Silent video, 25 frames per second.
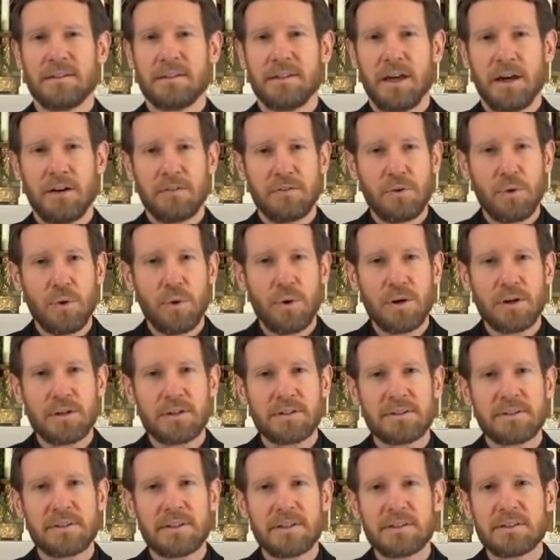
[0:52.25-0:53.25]
Now, of
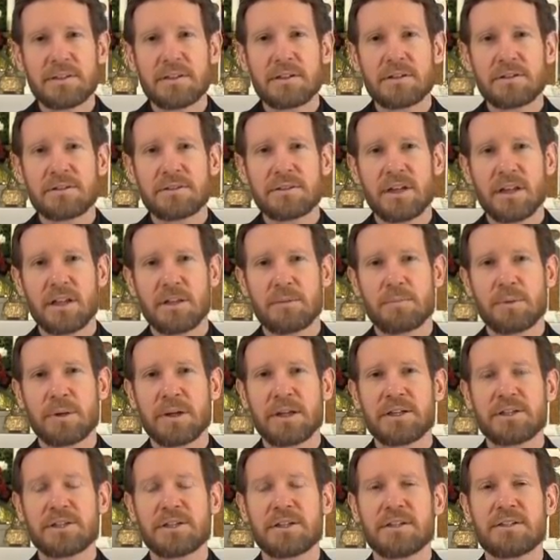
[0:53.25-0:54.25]
course, this year's
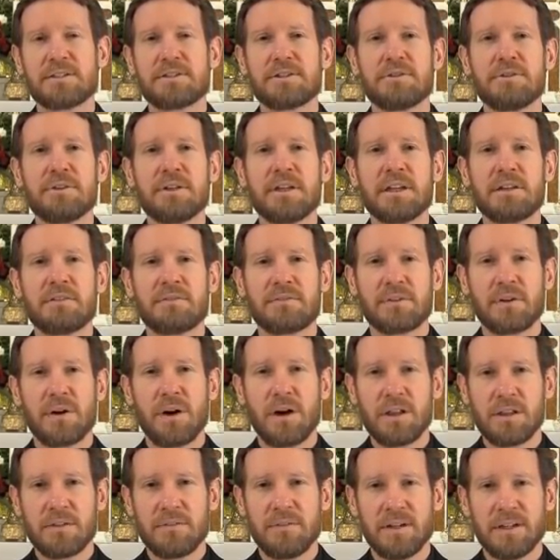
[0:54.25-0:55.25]
celebration is unique for
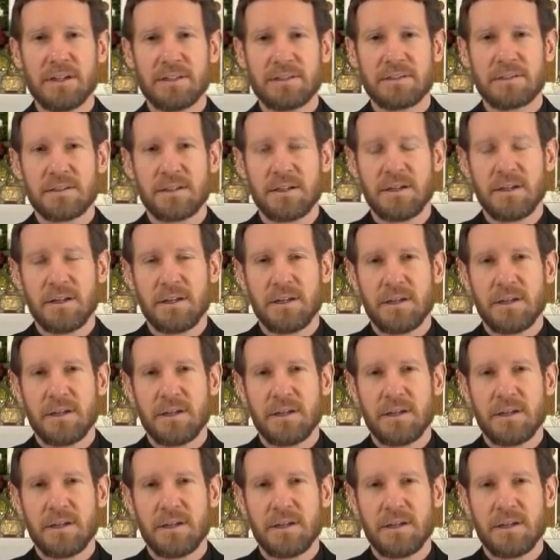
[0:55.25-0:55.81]
all of us,